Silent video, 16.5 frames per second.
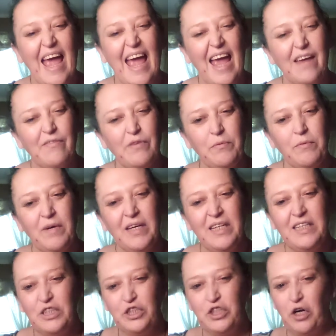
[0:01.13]
Hey
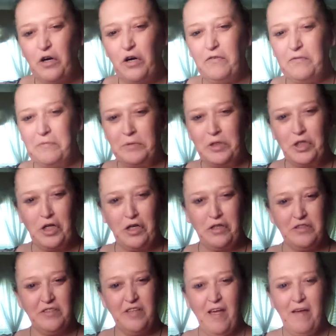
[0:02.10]
everyone, it's Char from
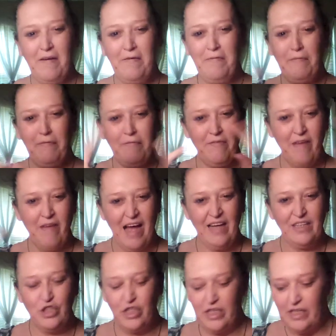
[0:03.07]
Char's
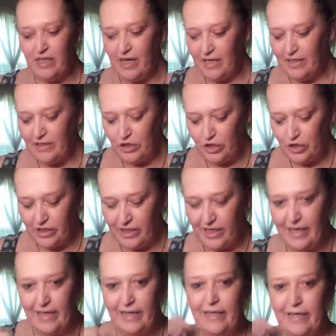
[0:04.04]
Fashion
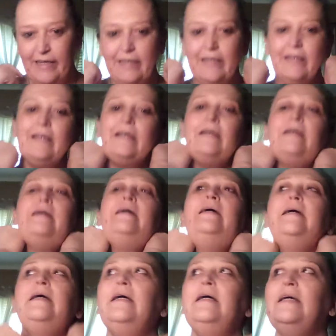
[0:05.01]
Nation.
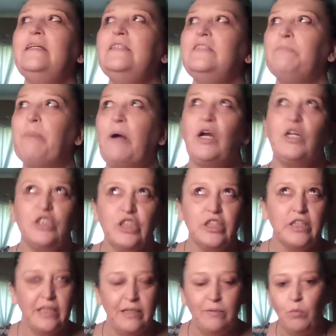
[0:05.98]
It's
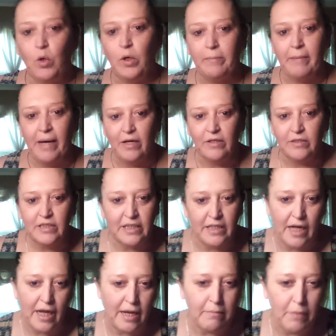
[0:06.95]
partially warm out
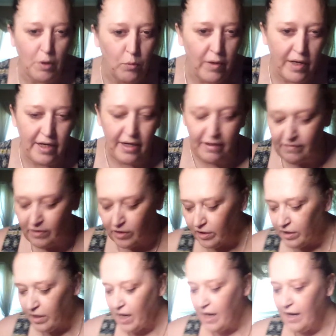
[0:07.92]
today, but
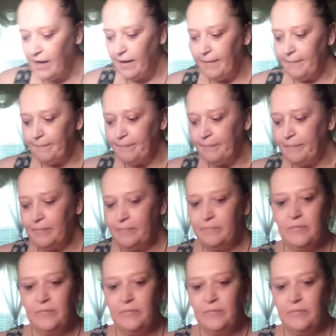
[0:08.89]
whatever. Um,